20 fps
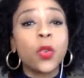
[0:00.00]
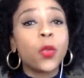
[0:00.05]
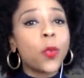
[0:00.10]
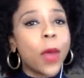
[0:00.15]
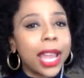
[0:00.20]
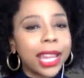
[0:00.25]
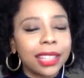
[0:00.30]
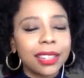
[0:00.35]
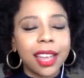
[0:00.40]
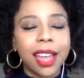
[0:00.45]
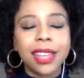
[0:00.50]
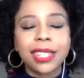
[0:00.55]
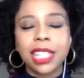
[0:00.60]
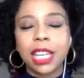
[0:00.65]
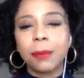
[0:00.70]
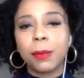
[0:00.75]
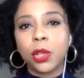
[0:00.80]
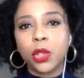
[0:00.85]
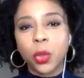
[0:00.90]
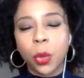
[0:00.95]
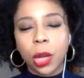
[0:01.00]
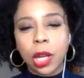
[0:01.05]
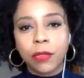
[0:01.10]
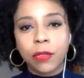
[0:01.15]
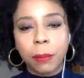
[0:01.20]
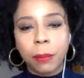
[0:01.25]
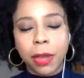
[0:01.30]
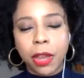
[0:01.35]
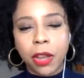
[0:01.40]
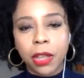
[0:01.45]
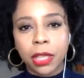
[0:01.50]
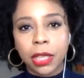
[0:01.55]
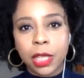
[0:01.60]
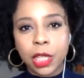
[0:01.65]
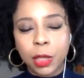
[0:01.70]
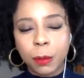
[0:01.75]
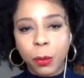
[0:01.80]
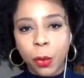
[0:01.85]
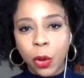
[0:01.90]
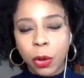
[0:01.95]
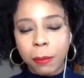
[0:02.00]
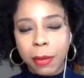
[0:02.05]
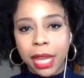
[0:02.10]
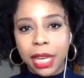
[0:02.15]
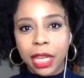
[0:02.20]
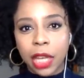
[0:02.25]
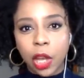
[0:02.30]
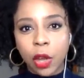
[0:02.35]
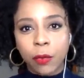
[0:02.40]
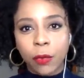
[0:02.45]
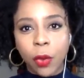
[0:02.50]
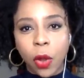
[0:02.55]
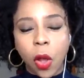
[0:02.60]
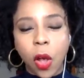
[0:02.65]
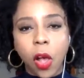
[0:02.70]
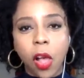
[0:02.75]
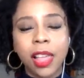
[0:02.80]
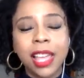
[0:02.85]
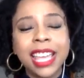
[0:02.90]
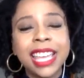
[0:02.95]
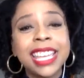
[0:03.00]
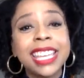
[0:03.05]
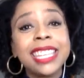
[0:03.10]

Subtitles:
recognize that a majority of Americans support Medicare for all,